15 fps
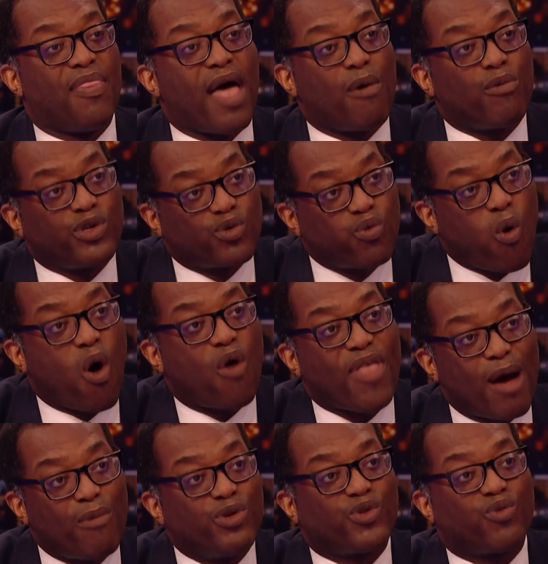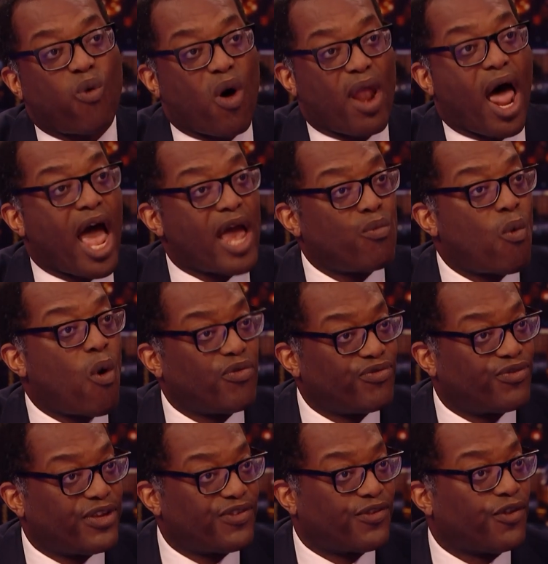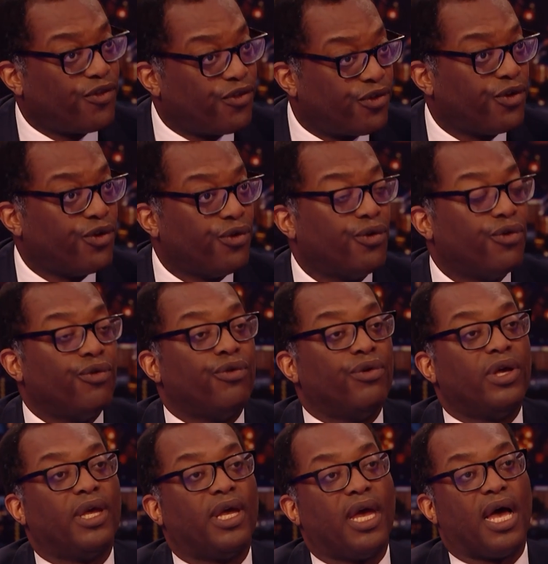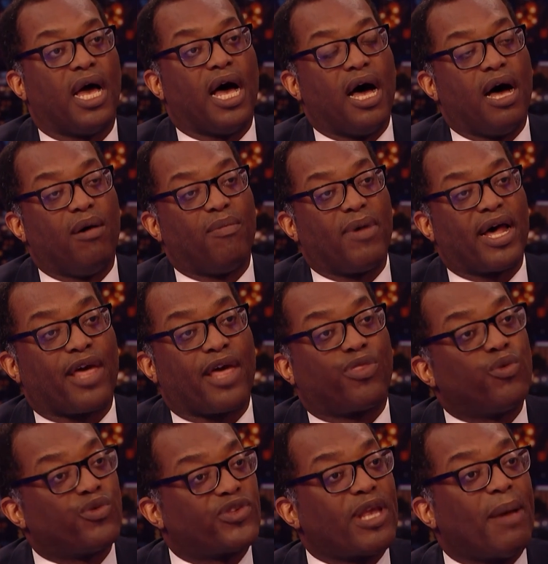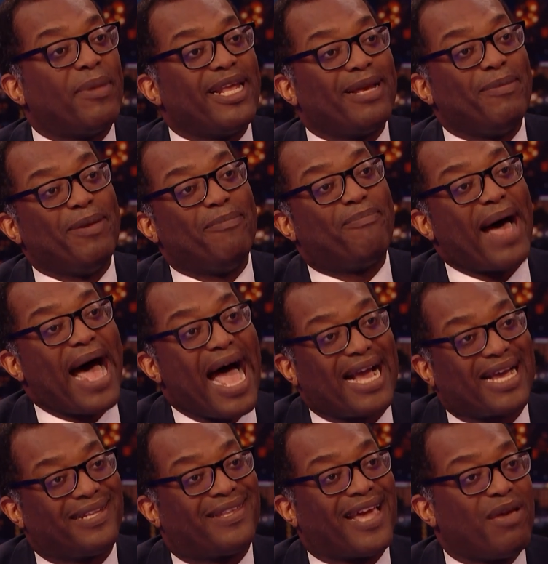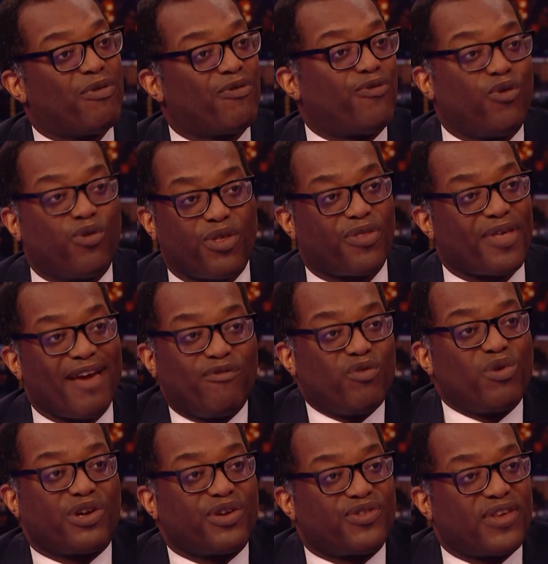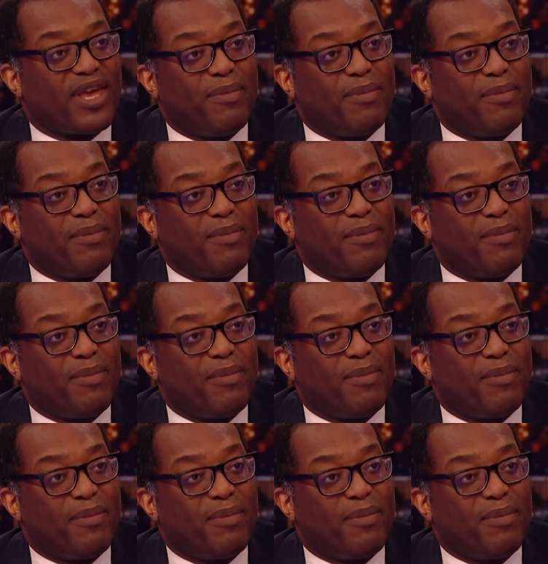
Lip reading: And that was what I wanted to do. And thought summoning me back a day before everyone could see.